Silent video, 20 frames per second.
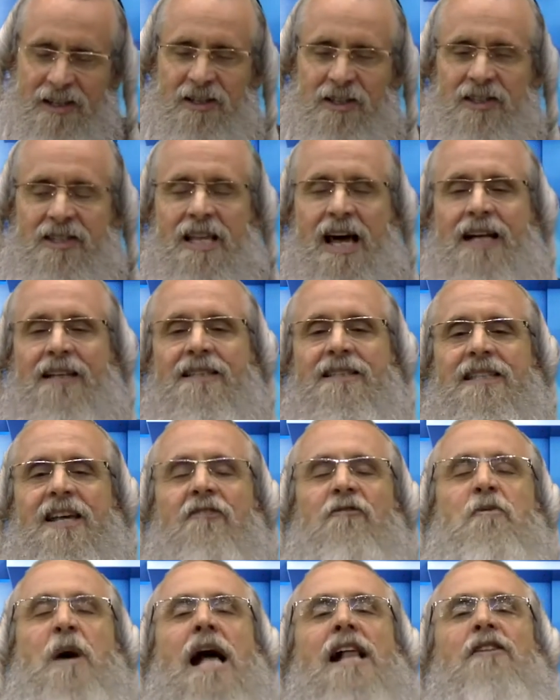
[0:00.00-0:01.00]
This is Dr.
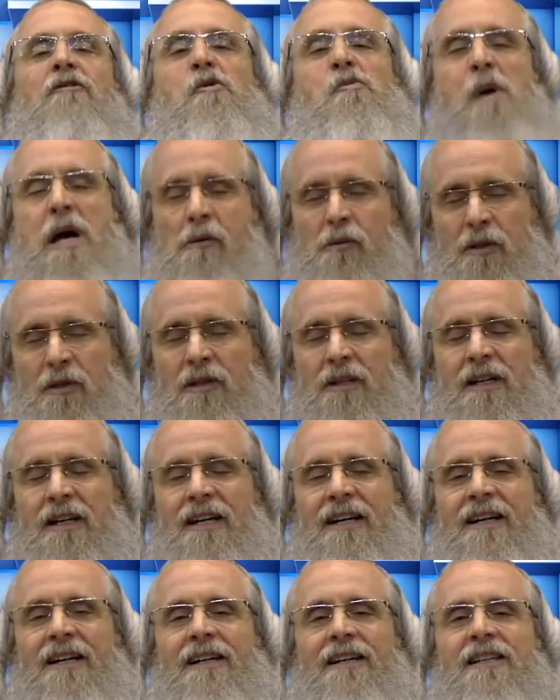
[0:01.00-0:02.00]
Zev Ballen. Remember,
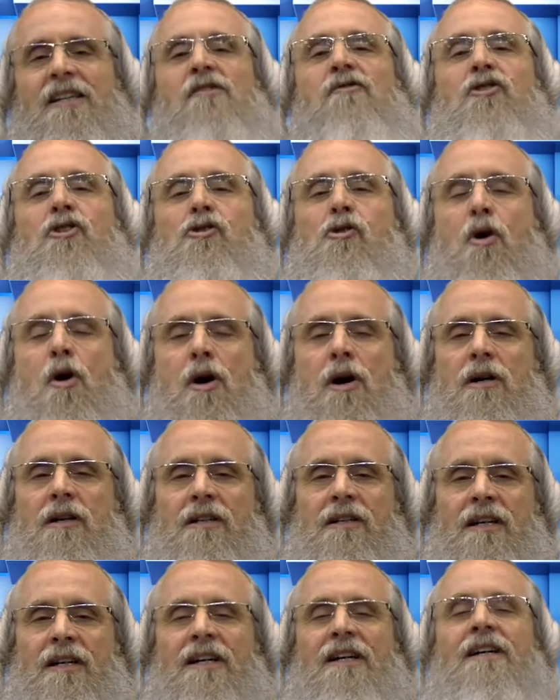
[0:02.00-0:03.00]
live
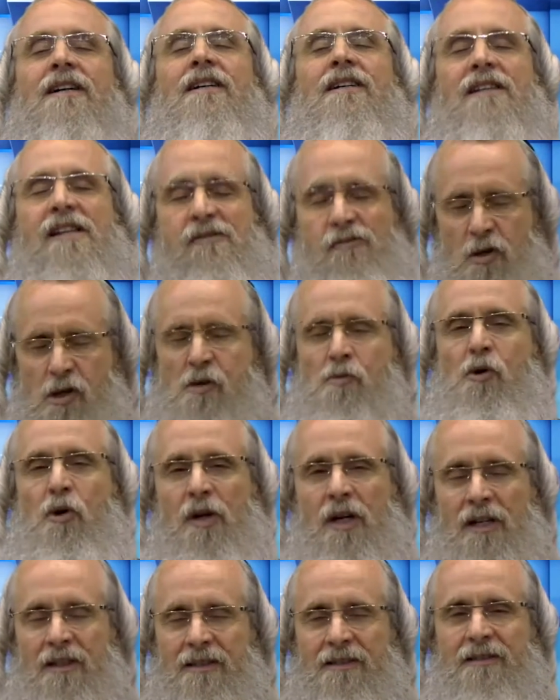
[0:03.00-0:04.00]
strong, live with
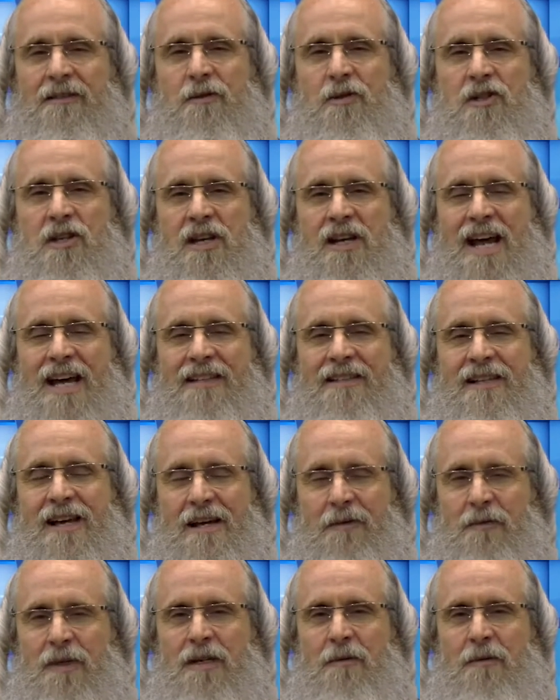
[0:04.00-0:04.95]
emunah. We'll see you next time.